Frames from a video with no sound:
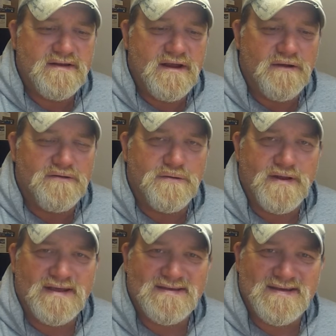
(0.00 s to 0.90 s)
to an
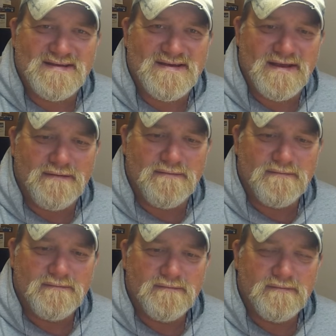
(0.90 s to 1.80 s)
existing
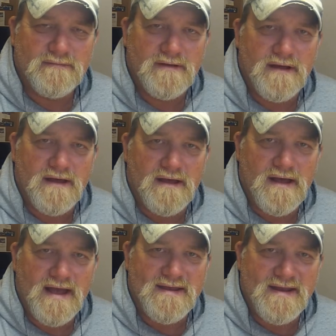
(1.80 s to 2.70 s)

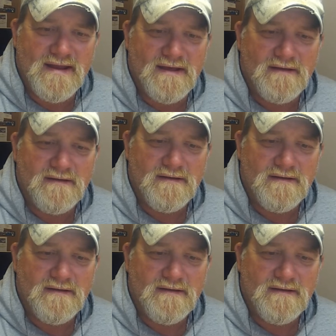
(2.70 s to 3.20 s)
idea,